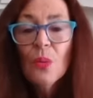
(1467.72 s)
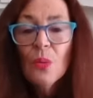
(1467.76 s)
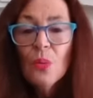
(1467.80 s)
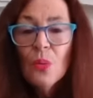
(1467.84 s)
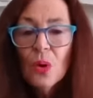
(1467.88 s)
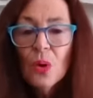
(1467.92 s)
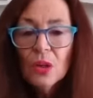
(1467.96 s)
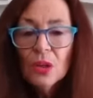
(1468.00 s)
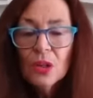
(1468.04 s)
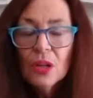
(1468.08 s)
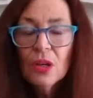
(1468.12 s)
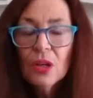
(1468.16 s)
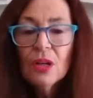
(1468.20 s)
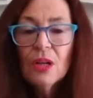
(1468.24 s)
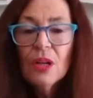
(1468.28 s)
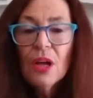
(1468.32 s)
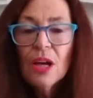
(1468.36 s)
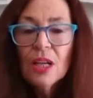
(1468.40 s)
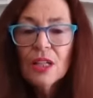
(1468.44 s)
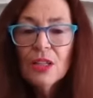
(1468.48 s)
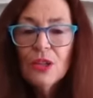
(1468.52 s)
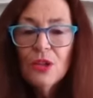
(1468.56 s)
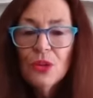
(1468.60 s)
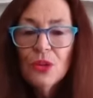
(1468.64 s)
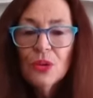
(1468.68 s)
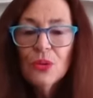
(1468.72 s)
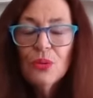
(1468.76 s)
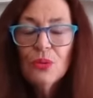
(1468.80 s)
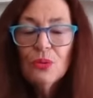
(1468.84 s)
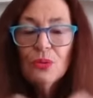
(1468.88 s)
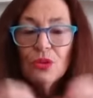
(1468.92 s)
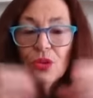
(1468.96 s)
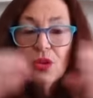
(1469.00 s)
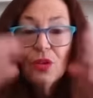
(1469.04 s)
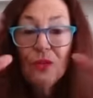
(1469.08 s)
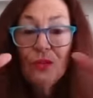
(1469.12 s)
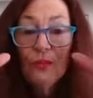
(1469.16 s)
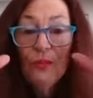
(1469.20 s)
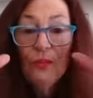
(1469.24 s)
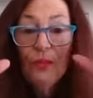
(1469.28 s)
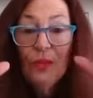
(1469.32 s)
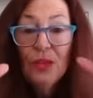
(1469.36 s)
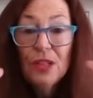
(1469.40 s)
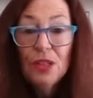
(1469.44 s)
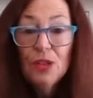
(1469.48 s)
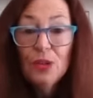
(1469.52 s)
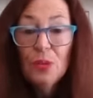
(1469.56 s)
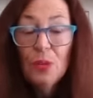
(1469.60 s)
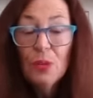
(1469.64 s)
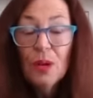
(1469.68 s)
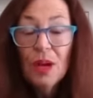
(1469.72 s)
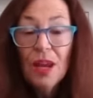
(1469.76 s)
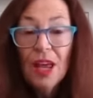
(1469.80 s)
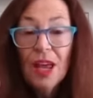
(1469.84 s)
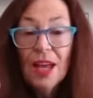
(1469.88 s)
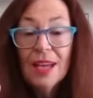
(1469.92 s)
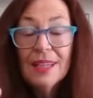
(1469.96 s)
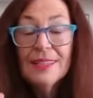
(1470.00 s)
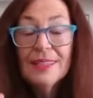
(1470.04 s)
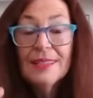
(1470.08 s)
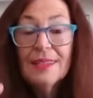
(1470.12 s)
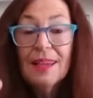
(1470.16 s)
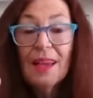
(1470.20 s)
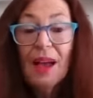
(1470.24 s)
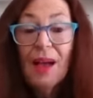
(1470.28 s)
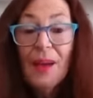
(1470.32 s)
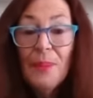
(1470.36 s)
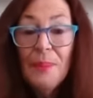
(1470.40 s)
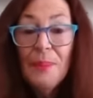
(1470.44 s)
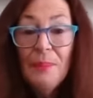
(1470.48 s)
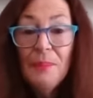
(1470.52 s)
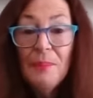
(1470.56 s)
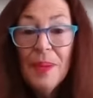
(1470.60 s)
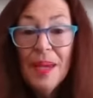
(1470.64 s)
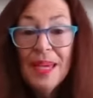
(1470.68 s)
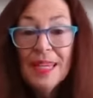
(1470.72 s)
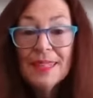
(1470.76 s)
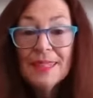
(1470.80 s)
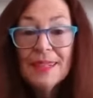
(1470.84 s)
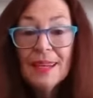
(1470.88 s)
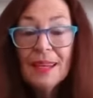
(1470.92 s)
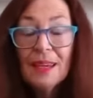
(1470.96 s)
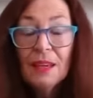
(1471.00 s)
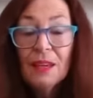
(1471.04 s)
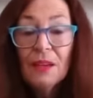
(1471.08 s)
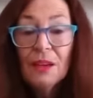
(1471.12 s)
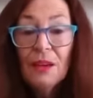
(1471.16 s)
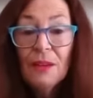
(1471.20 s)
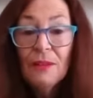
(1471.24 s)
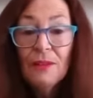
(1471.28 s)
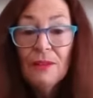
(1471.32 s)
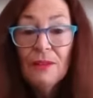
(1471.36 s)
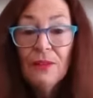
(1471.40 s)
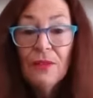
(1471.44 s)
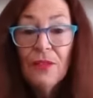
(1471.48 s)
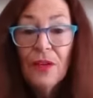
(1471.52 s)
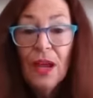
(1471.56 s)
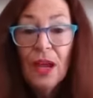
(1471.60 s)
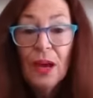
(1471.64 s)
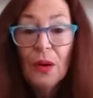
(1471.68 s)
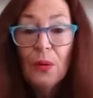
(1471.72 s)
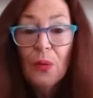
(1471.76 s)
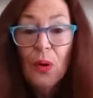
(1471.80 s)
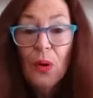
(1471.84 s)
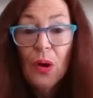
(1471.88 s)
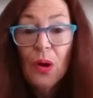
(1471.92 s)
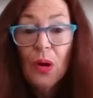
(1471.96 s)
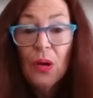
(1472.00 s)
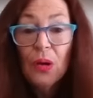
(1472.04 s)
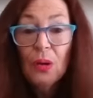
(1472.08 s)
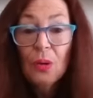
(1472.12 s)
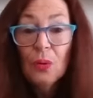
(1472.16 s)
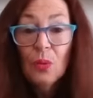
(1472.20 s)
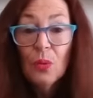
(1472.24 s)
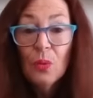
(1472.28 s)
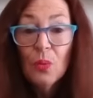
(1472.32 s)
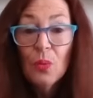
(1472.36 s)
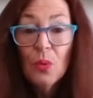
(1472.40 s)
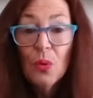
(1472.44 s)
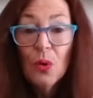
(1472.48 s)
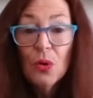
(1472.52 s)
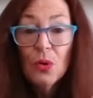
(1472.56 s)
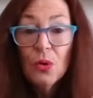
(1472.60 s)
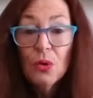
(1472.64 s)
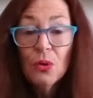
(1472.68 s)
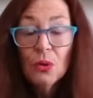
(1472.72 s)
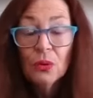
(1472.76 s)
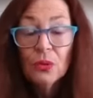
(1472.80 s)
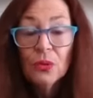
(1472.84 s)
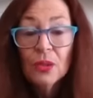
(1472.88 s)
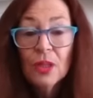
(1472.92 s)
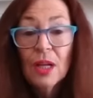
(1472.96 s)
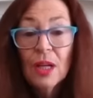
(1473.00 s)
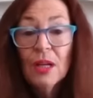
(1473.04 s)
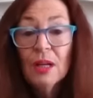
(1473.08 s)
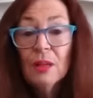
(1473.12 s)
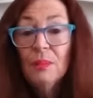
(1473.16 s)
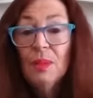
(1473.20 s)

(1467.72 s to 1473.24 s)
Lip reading: What can I do to visualize a better, fairer world?